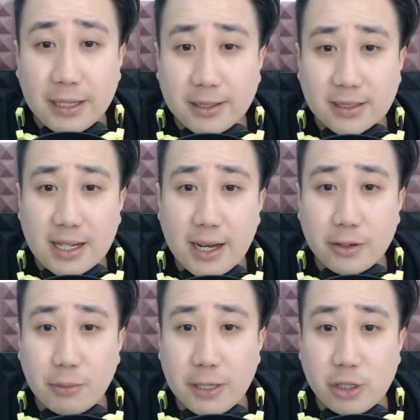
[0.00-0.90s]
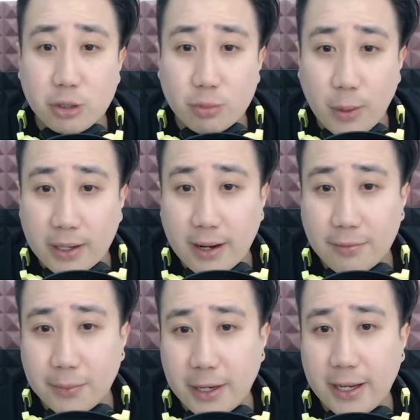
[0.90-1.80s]
this card, you may choose 1 card
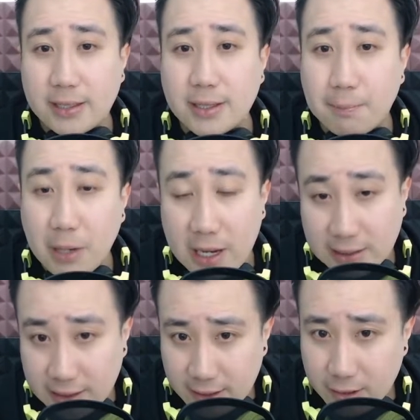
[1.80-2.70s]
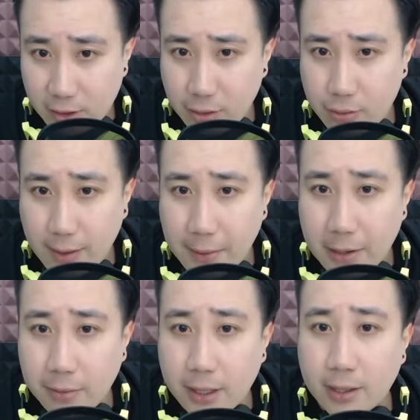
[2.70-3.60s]
from your hands and place it in drop
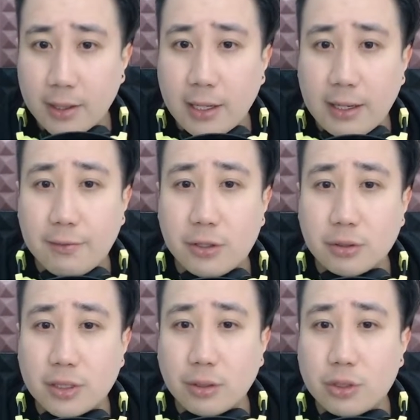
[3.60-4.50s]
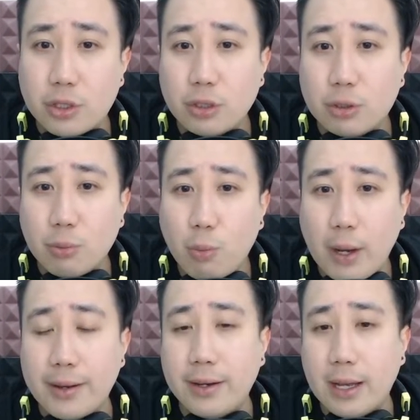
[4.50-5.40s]
area. If you do so, choose
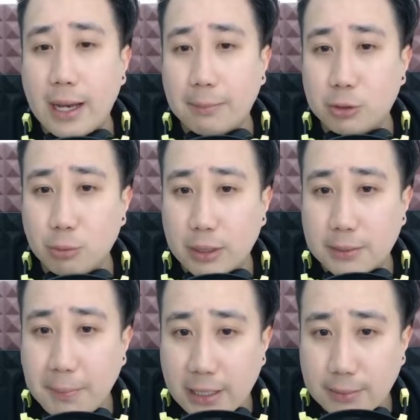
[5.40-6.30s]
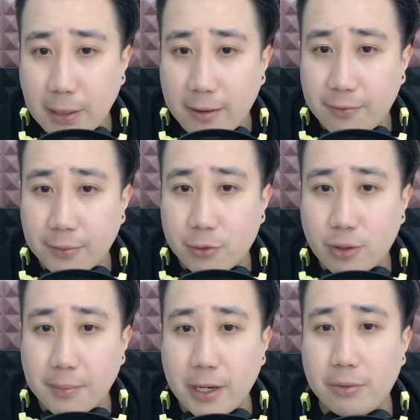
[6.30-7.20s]
up to 1 Space Pirate from the
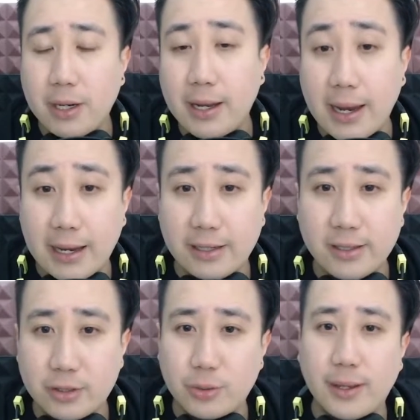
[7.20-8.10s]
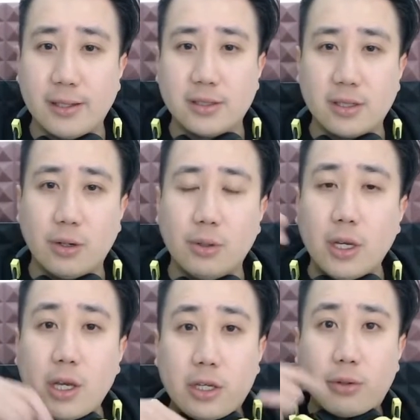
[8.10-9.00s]
drop area and add it into hand. So
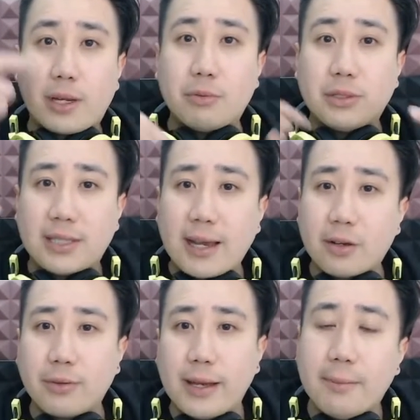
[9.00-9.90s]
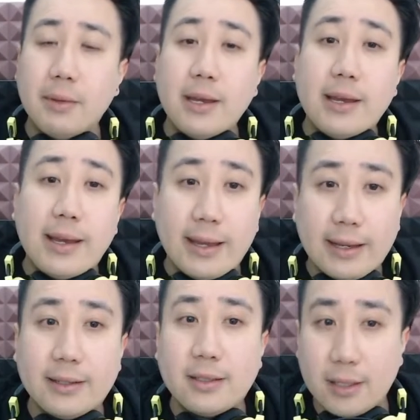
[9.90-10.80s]
you can recycle them
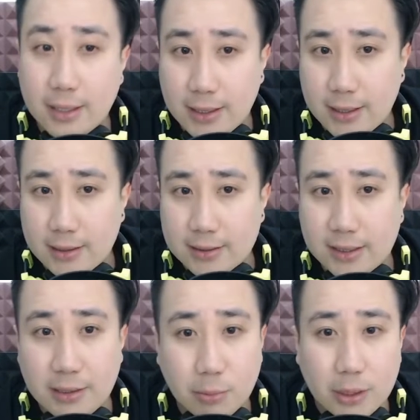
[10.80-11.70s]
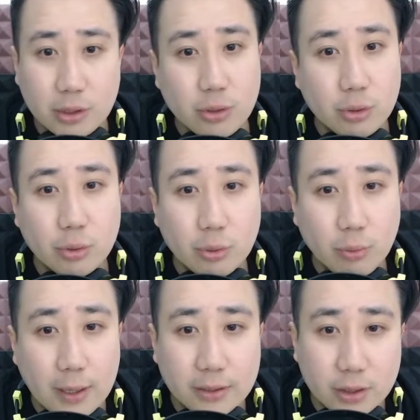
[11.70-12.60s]
and see what do you
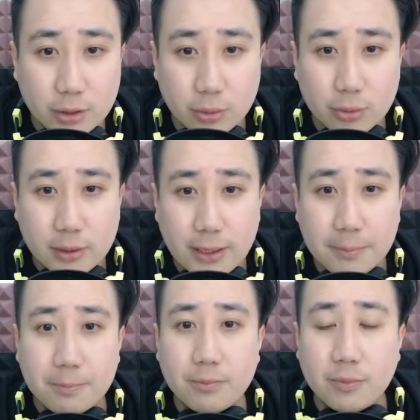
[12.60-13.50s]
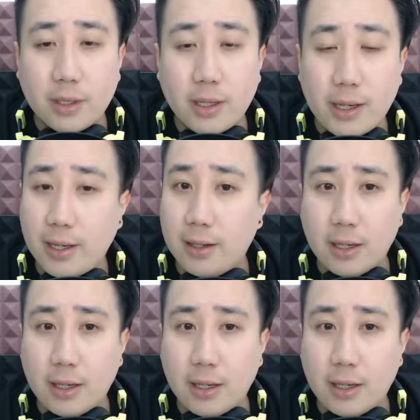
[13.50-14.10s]
want to do. Yep. And